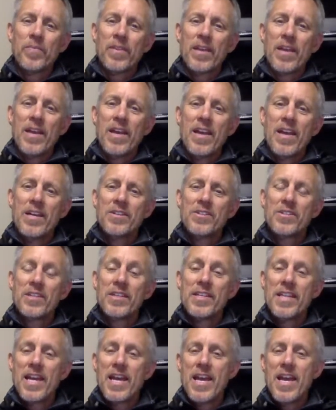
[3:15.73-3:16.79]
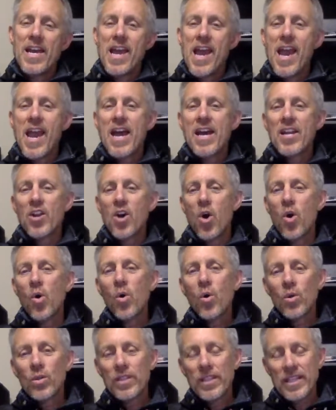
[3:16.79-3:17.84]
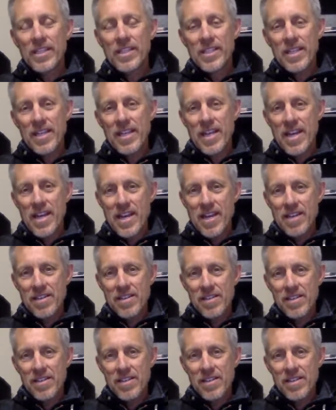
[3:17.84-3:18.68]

And today, and only today,